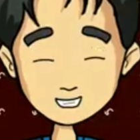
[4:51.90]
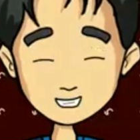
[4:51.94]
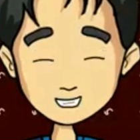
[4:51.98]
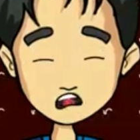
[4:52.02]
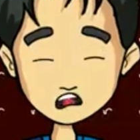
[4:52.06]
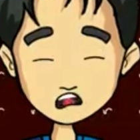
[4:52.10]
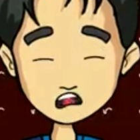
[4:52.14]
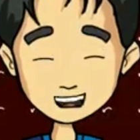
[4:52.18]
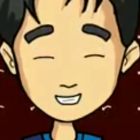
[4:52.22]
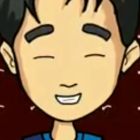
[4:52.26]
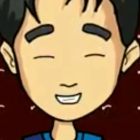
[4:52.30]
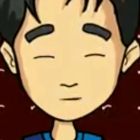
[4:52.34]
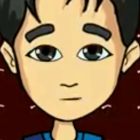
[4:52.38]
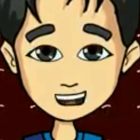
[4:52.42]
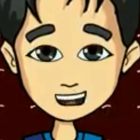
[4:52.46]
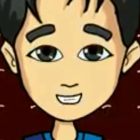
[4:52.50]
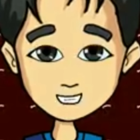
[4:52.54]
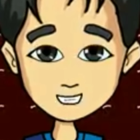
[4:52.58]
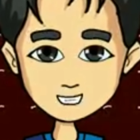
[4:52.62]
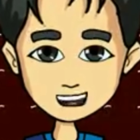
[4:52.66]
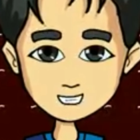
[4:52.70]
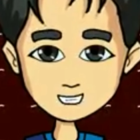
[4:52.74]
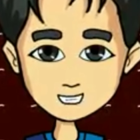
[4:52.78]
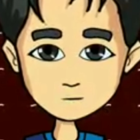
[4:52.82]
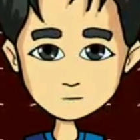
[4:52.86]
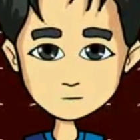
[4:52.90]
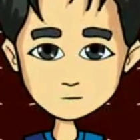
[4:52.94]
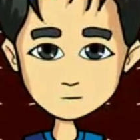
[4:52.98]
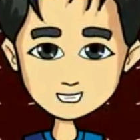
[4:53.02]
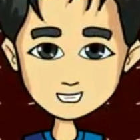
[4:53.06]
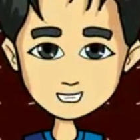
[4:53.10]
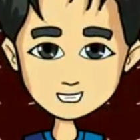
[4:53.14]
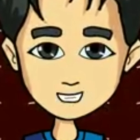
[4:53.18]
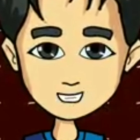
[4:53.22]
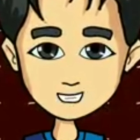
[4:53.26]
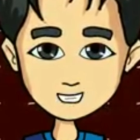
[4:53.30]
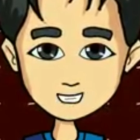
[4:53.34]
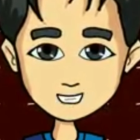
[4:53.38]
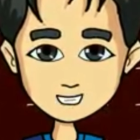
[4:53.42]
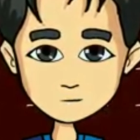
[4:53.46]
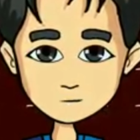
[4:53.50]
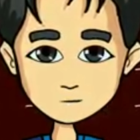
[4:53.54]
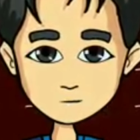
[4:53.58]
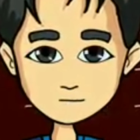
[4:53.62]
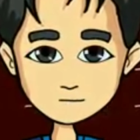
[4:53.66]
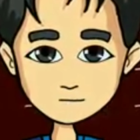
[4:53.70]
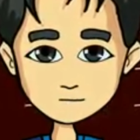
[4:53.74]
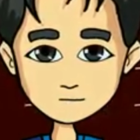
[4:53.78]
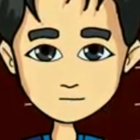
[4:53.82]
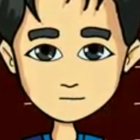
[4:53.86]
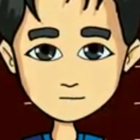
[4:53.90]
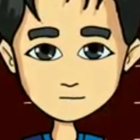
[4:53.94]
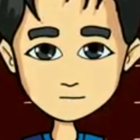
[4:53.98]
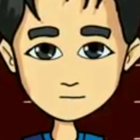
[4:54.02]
I can join a professional tournament.